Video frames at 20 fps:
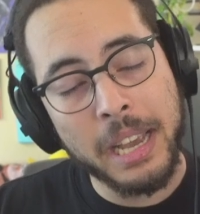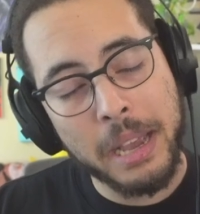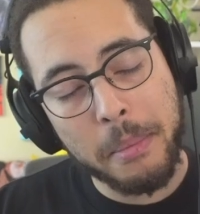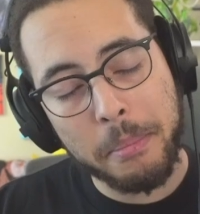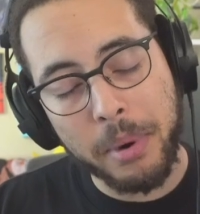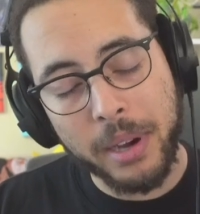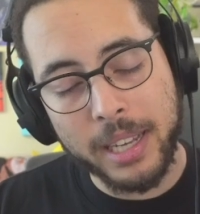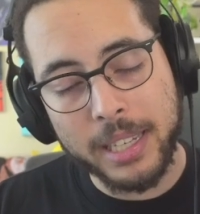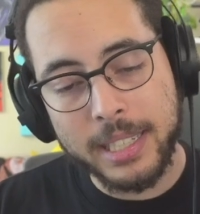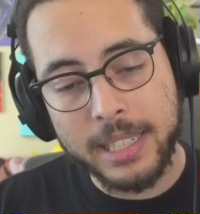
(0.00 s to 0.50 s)

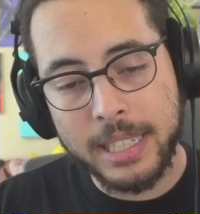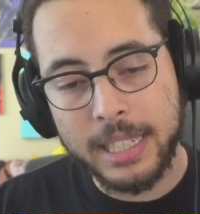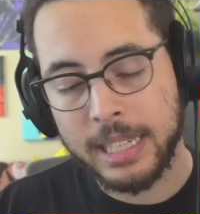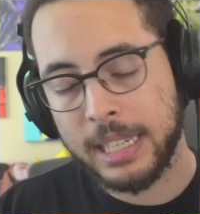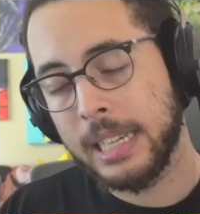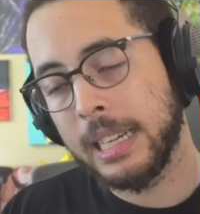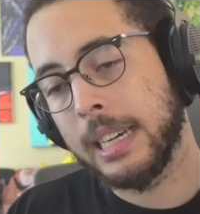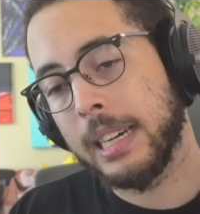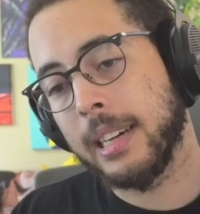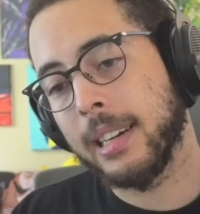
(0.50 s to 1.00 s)
But
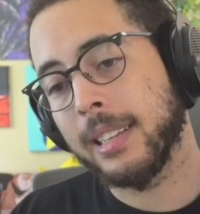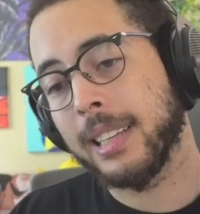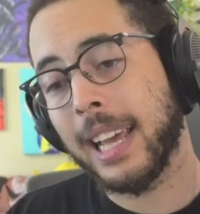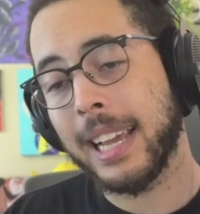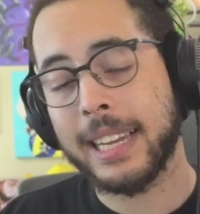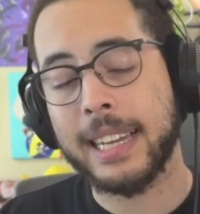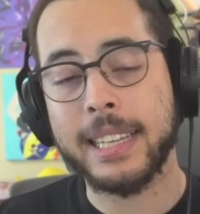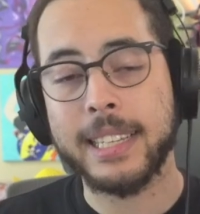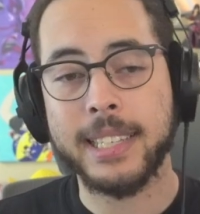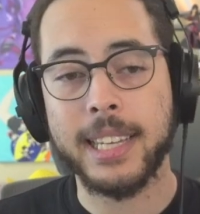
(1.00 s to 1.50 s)
uh, like
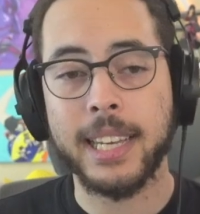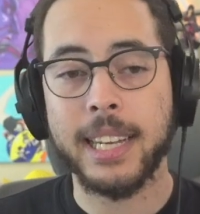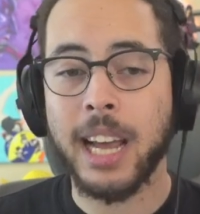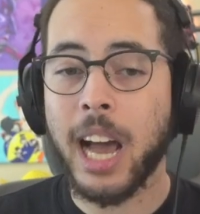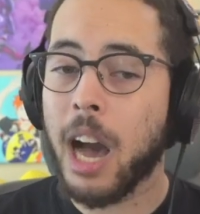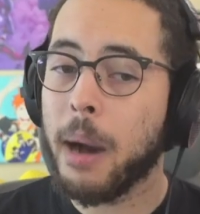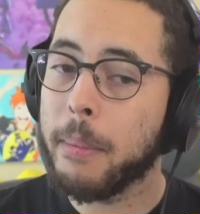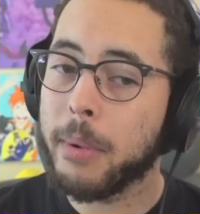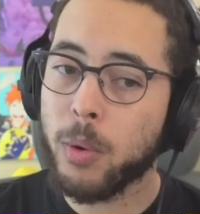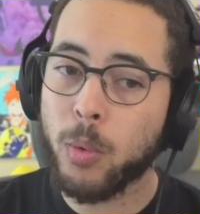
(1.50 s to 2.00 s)
I said,
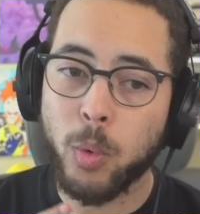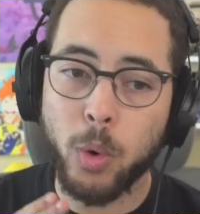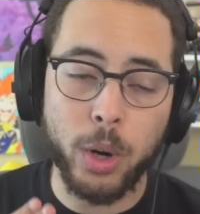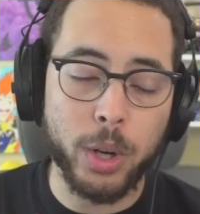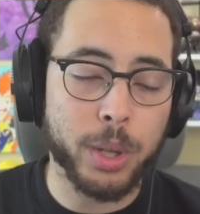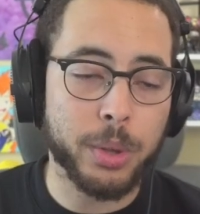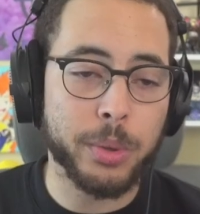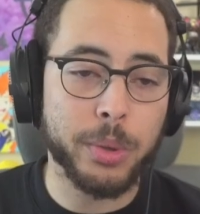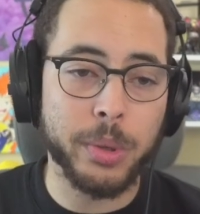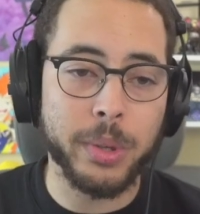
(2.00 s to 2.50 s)
I'm gonna work
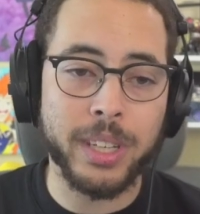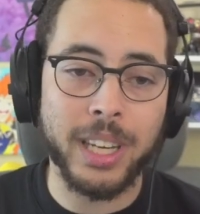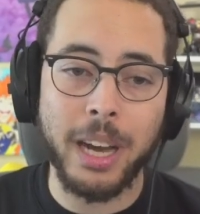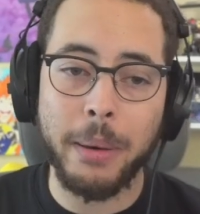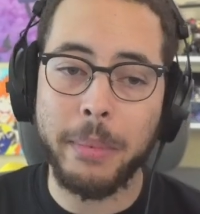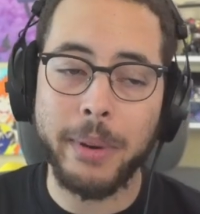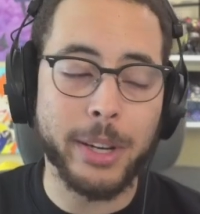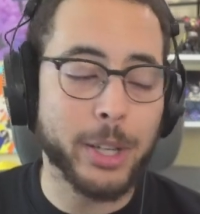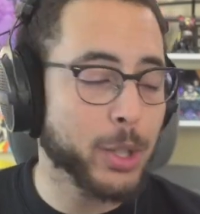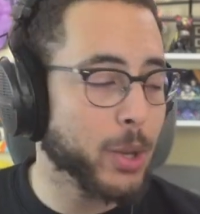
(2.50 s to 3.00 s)
through it. I'm
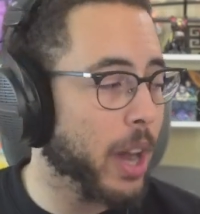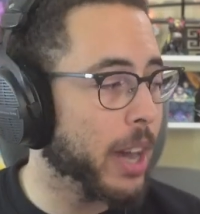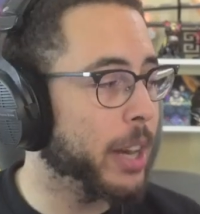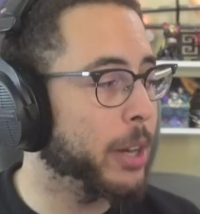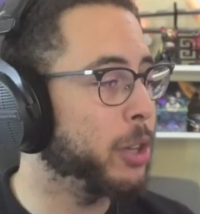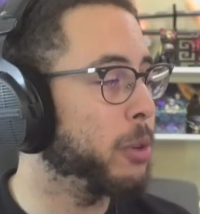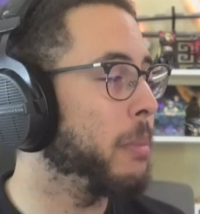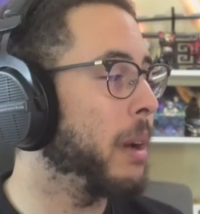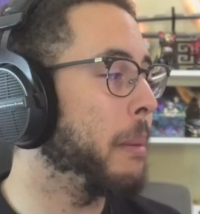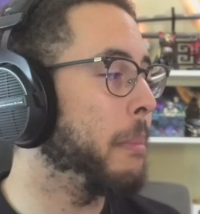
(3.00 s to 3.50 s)
gonna try to do
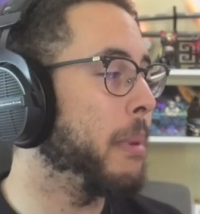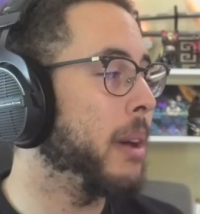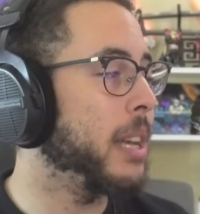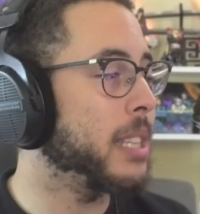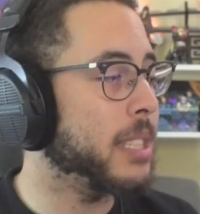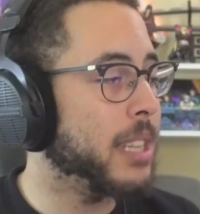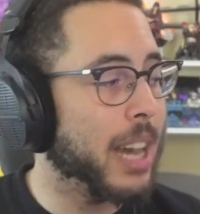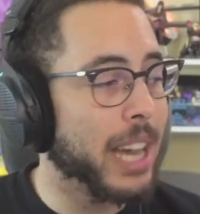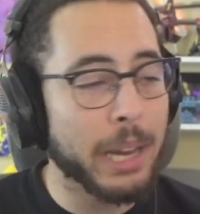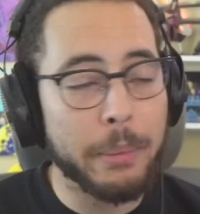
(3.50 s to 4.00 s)
my
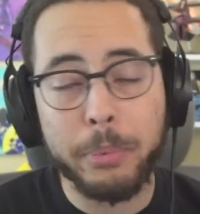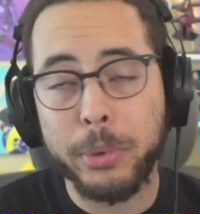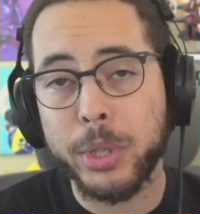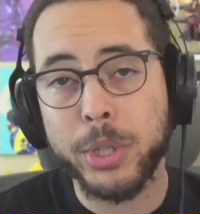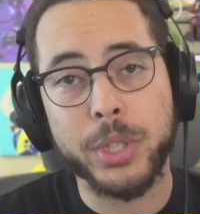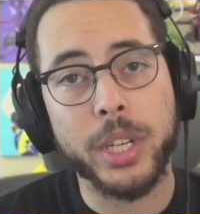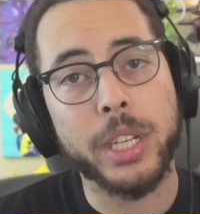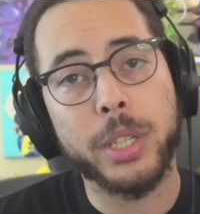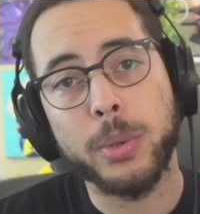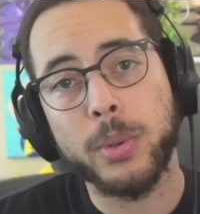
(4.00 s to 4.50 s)
best. I
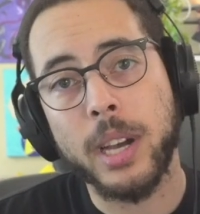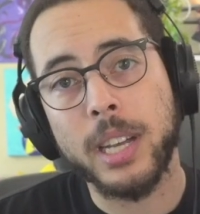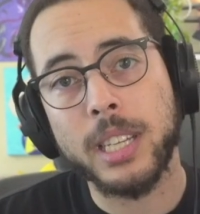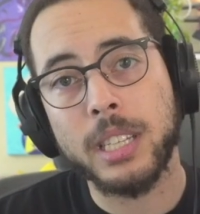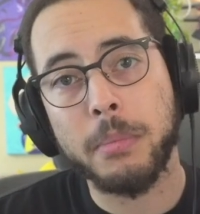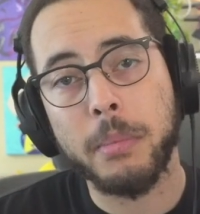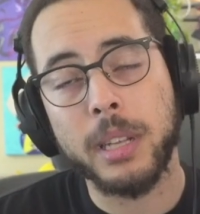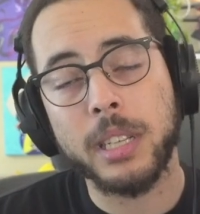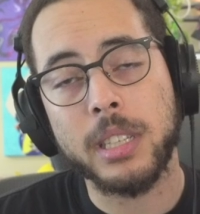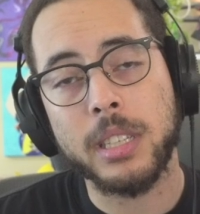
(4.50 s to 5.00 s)
appreciate you guys
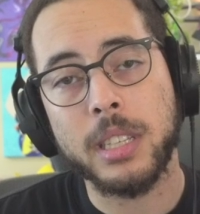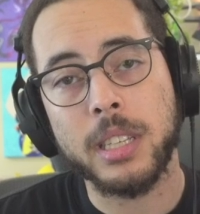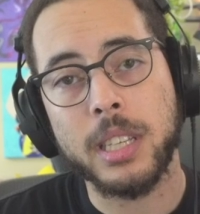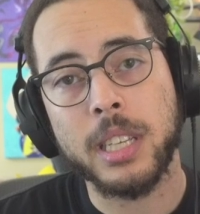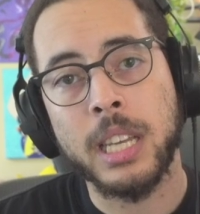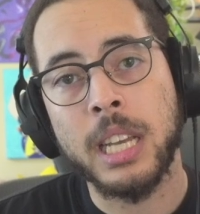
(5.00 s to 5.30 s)
immensely.